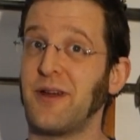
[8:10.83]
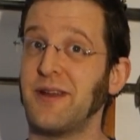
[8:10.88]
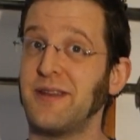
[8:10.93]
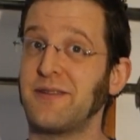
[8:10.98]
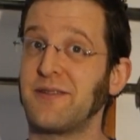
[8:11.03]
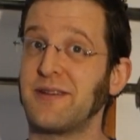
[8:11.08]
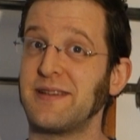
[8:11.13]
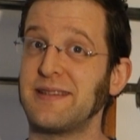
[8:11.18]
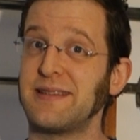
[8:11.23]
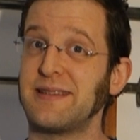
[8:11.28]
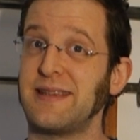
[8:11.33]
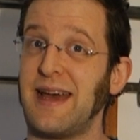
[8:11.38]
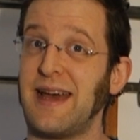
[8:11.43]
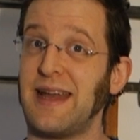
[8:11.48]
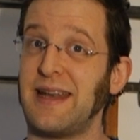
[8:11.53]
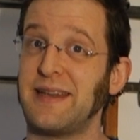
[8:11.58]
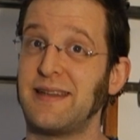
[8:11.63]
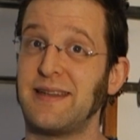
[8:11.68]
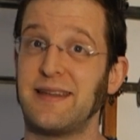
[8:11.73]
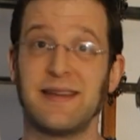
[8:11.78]
your interest
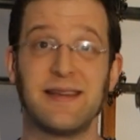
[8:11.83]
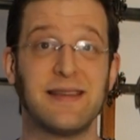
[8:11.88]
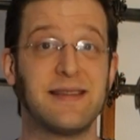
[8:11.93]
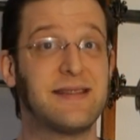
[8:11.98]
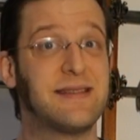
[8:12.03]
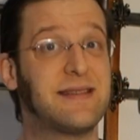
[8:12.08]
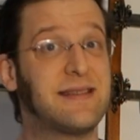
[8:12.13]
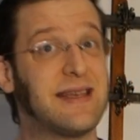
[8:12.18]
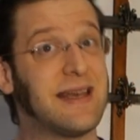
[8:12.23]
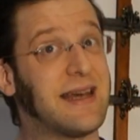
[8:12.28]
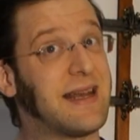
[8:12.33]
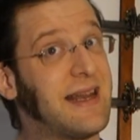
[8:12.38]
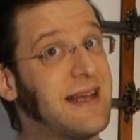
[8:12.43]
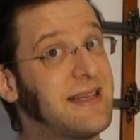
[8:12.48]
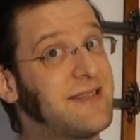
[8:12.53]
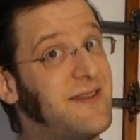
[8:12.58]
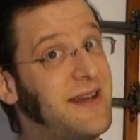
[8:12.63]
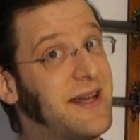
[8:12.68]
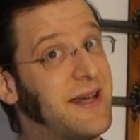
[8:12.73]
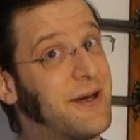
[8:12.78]
and see you in the
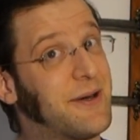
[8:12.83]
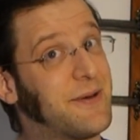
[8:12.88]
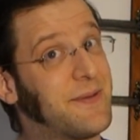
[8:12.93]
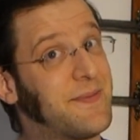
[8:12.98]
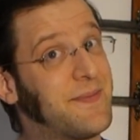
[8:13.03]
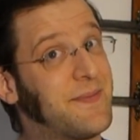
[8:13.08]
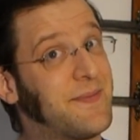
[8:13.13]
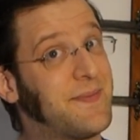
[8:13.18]
next video.